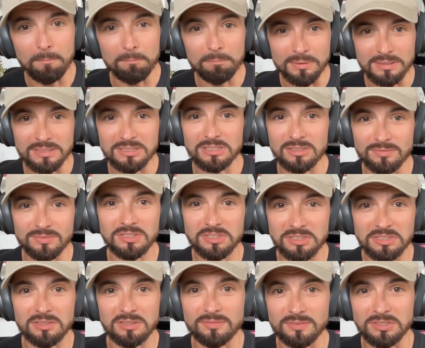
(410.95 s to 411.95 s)
But
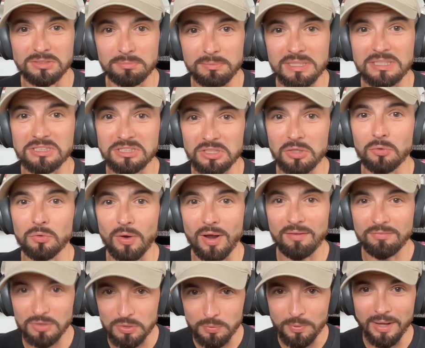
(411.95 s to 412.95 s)
service-to-service means no
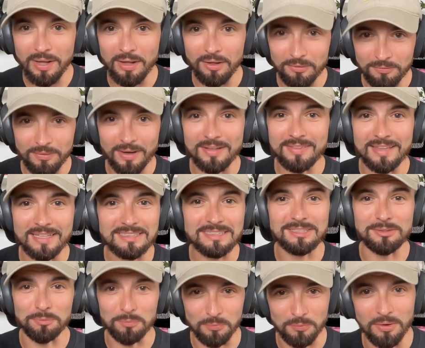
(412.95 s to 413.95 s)
GraphQL, right? That's
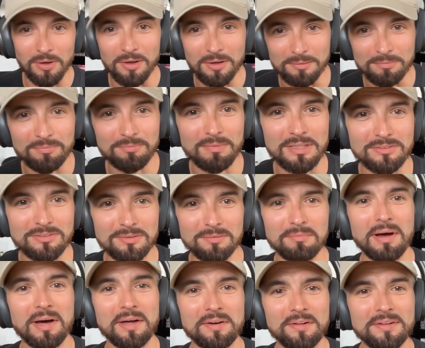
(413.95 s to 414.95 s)
the wrong mental
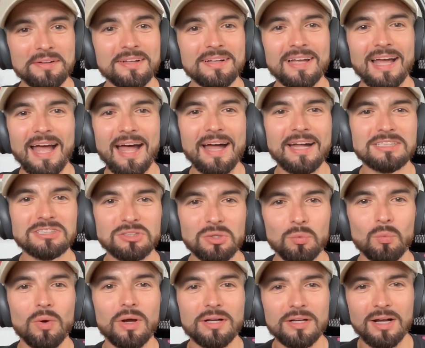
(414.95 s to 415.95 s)
model. Ask
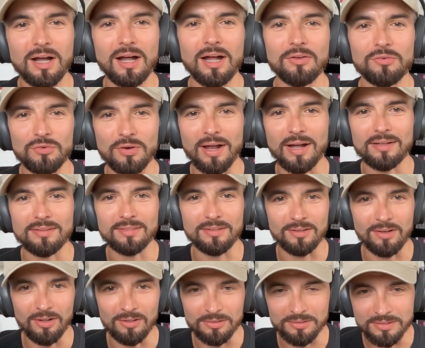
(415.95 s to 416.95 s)
what contract the
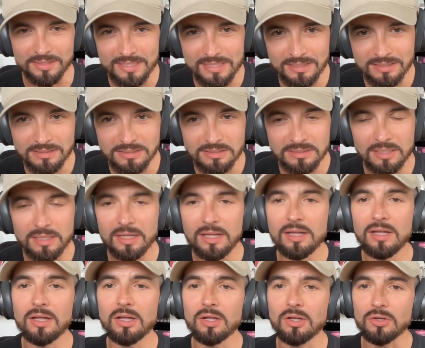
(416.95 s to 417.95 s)
caller needs.
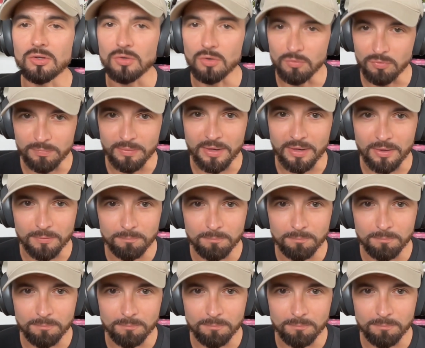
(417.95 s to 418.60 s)
Go from there.